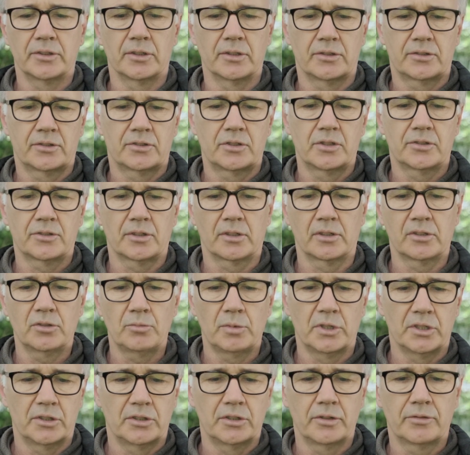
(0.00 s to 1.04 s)
It's just a little
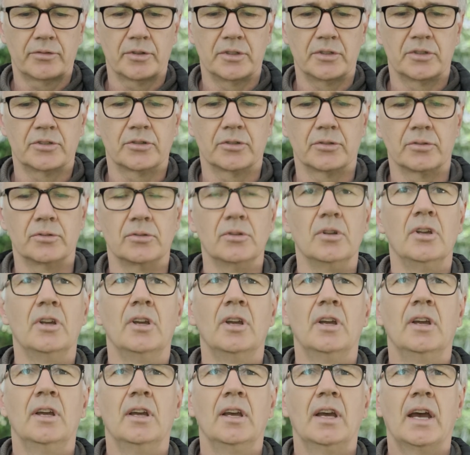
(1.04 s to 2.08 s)
bit different to
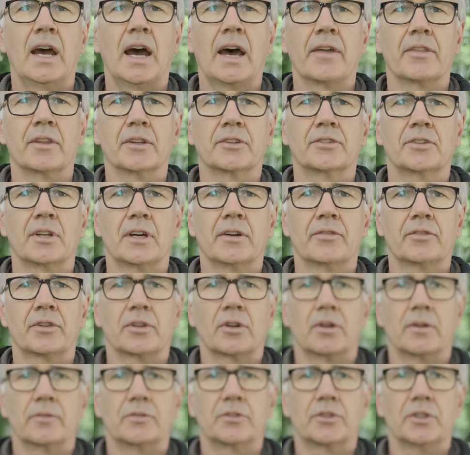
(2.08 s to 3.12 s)
other stuff that
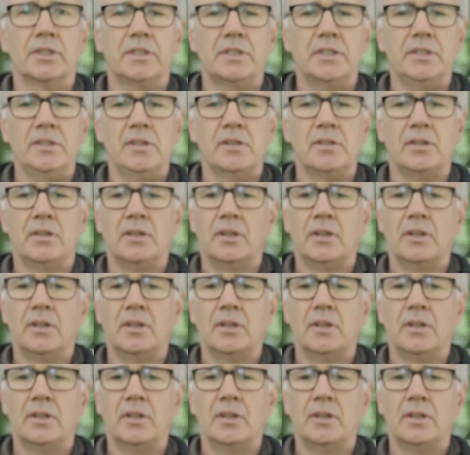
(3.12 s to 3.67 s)
I've seen.